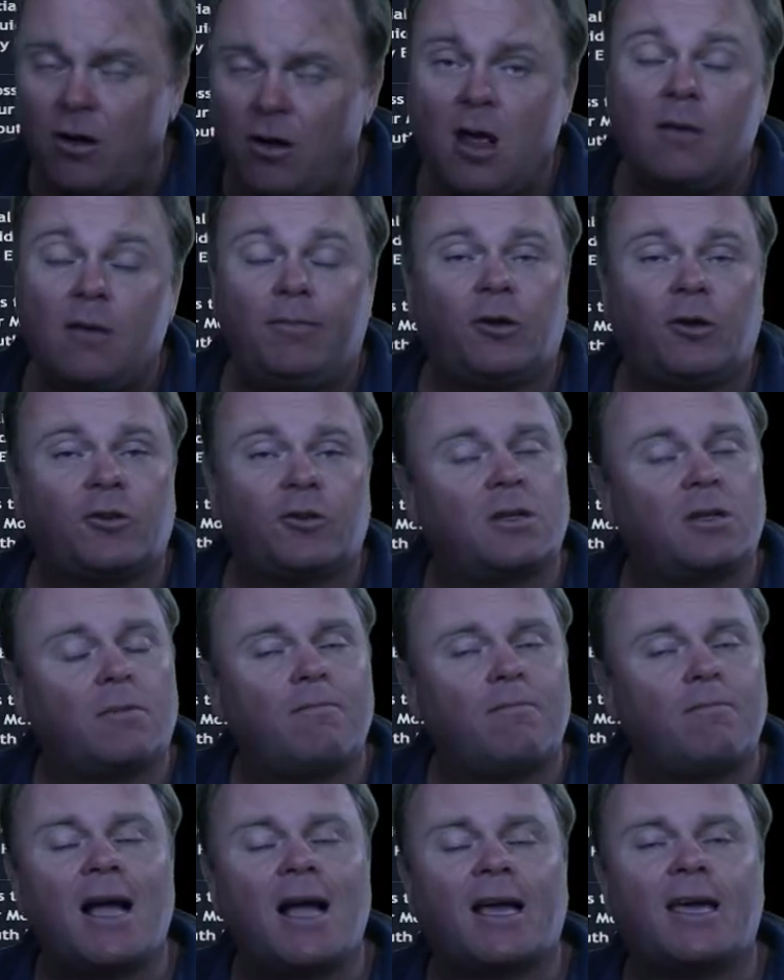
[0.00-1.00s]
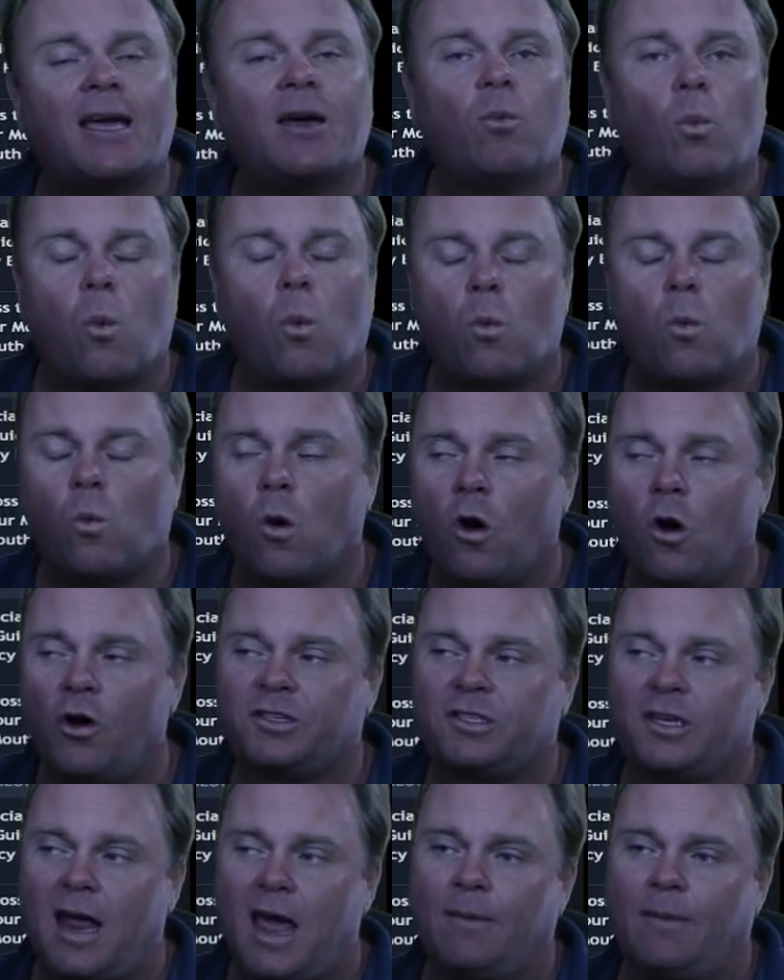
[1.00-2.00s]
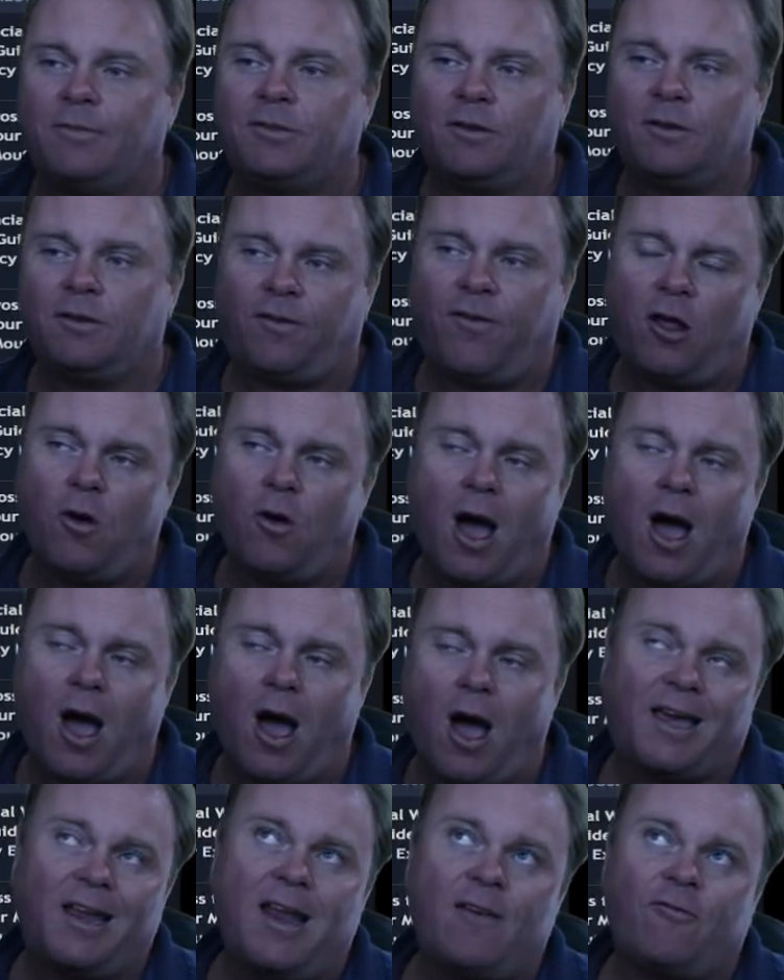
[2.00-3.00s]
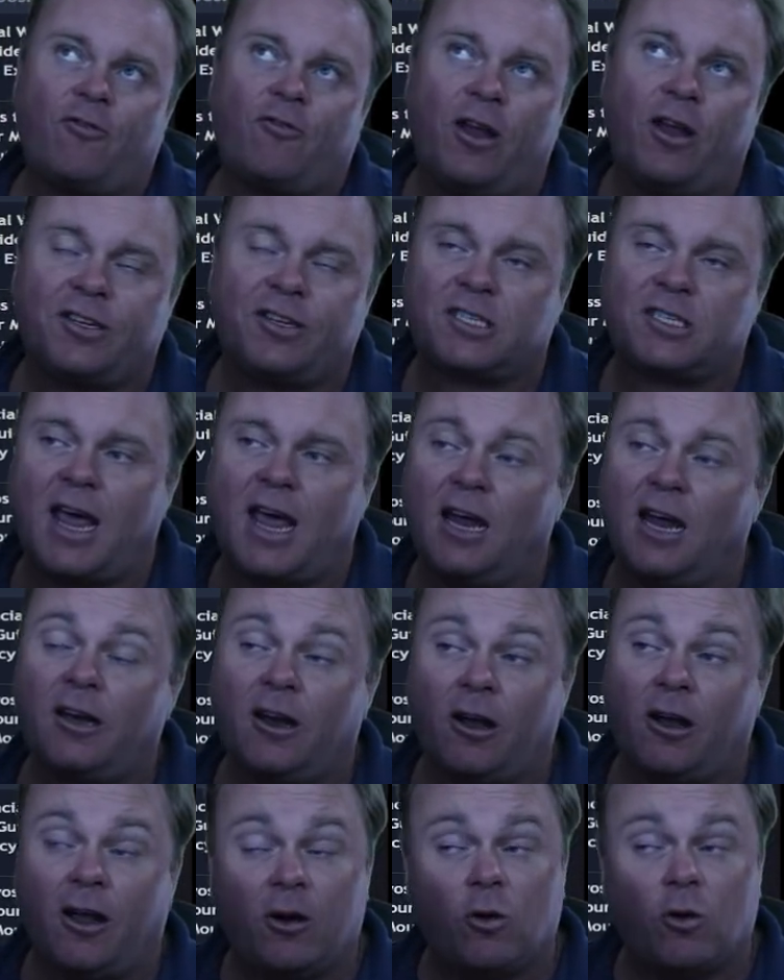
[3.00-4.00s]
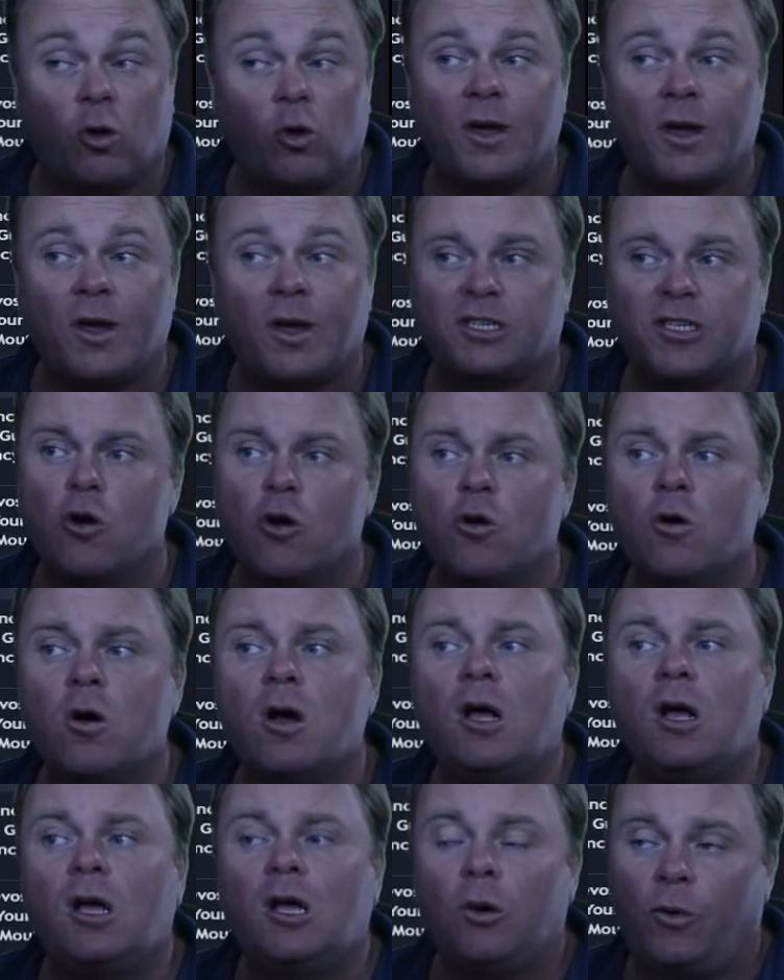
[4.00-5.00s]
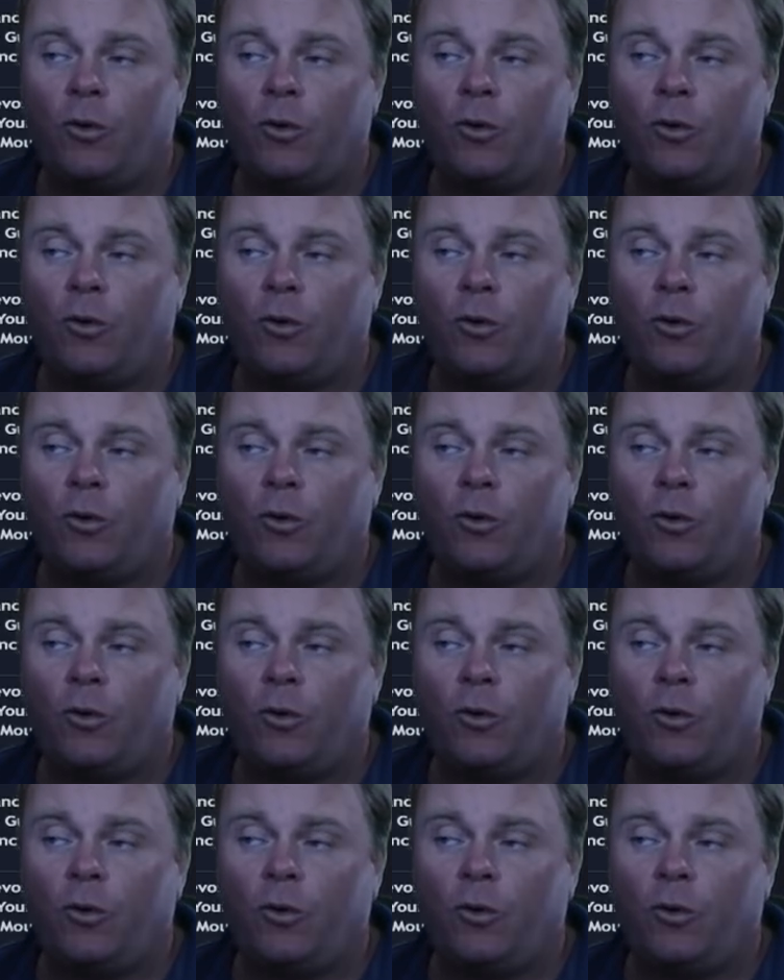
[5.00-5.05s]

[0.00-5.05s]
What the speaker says: because the market works in ebbs and flow. I can never understand, and I always know when I've